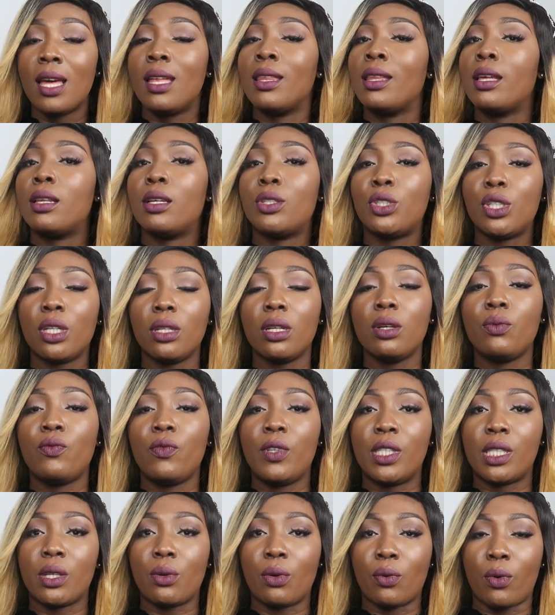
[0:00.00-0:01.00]
The general
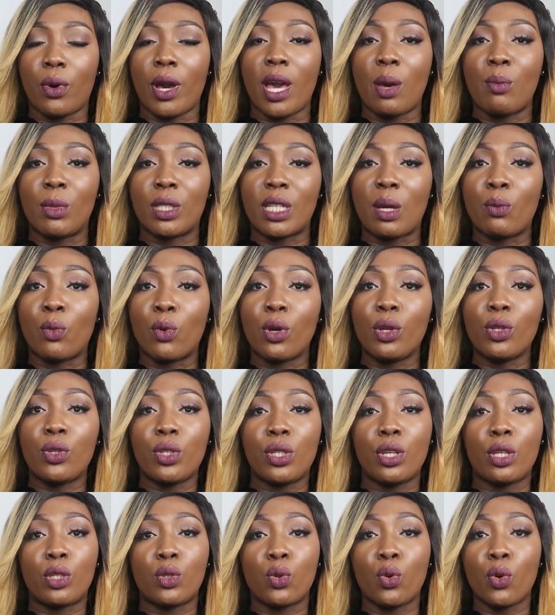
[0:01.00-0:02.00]
visa requirements, I'm going to
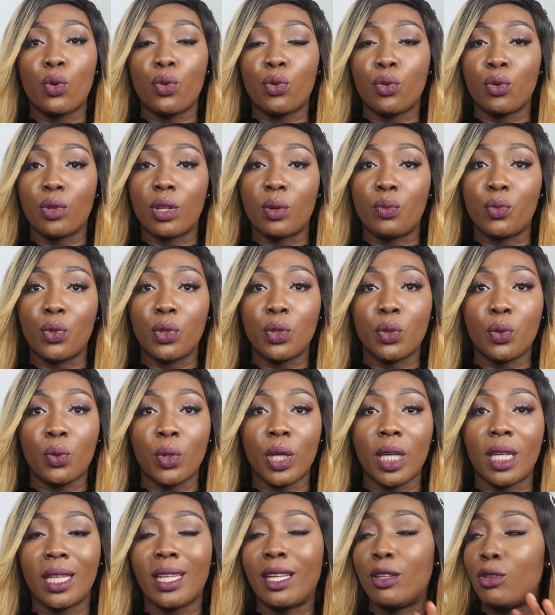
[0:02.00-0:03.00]
just go through them real
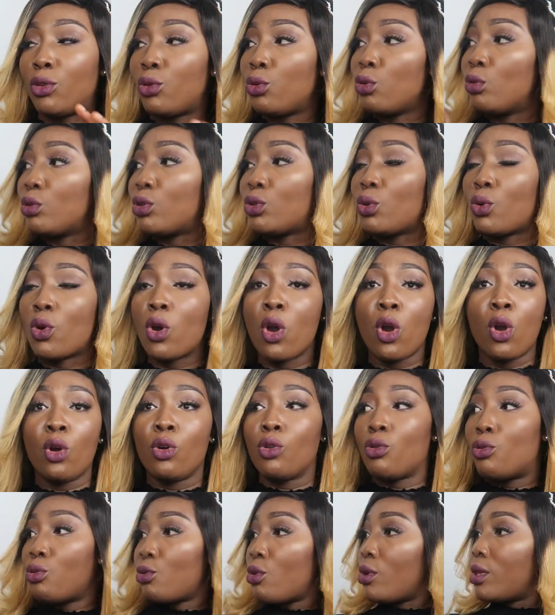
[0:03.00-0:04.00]
quick and also
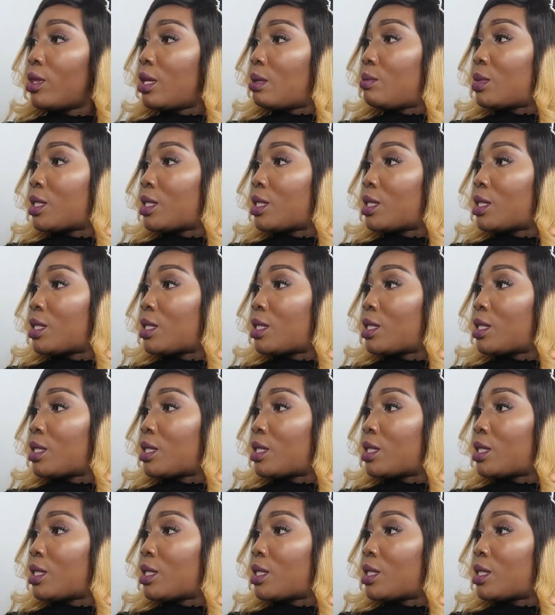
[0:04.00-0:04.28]
throw them